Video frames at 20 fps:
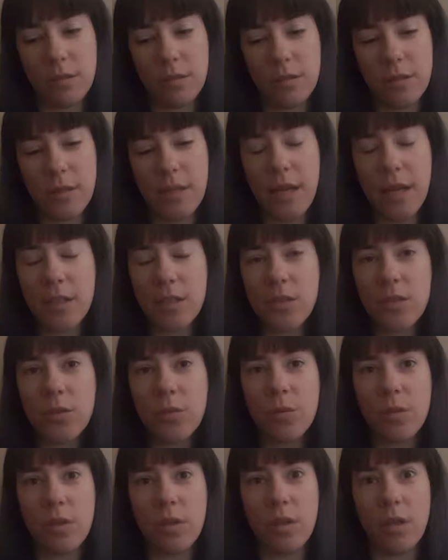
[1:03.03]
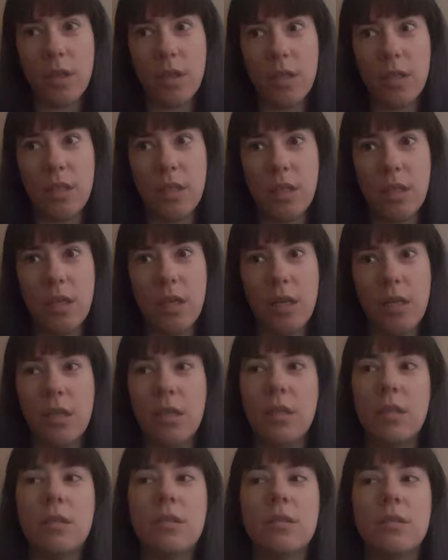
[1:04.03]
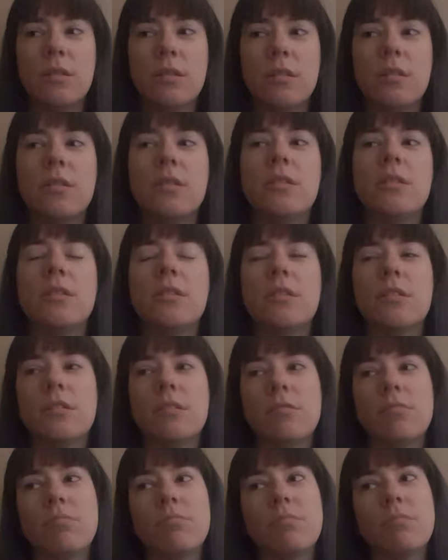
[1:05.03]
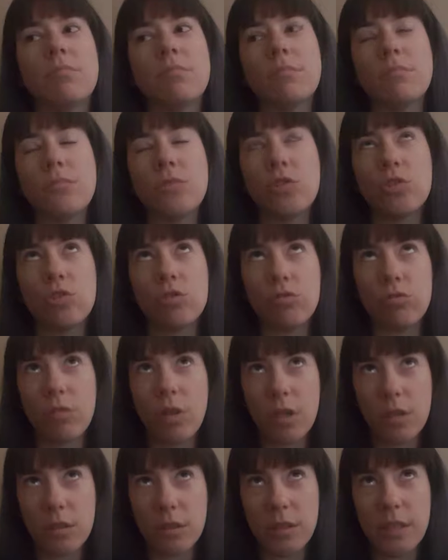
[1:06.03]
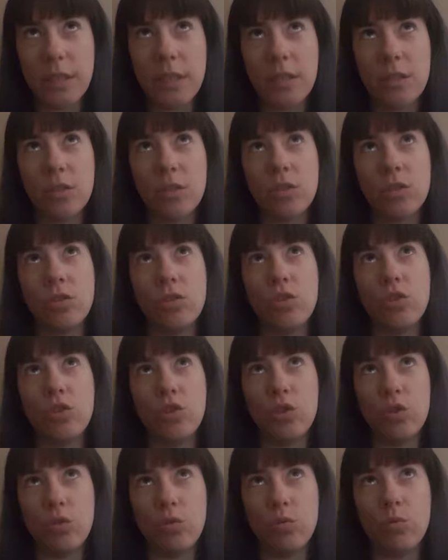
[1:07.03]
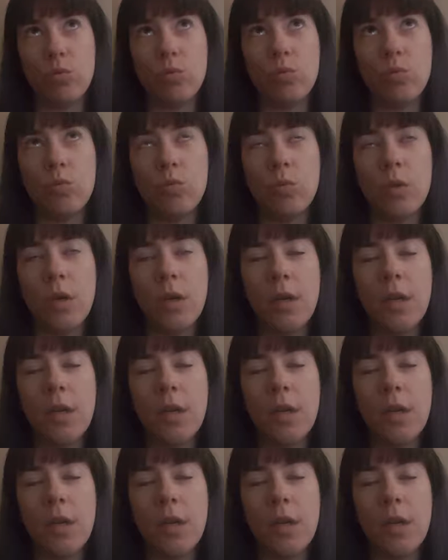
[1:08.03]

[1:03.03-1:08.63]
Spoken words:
The not so good is struggling to